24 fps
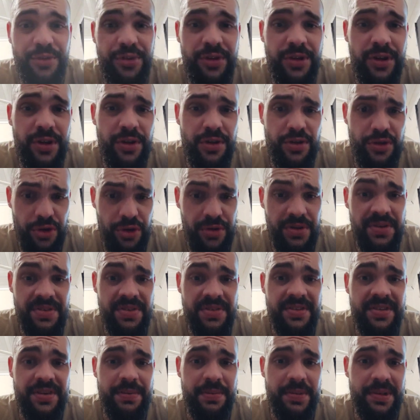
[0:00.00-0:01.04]
going on? Johnny the
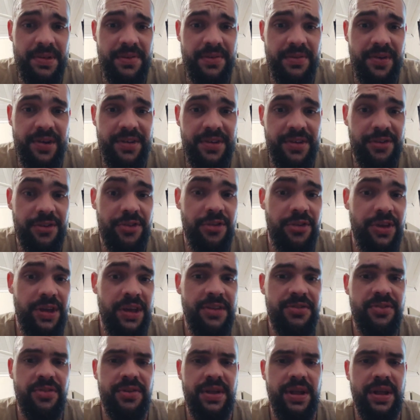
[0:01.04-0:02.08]
Supplement Advisor. So
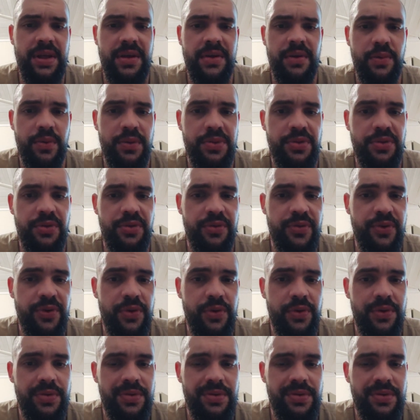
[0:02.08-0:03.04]
here today with a review.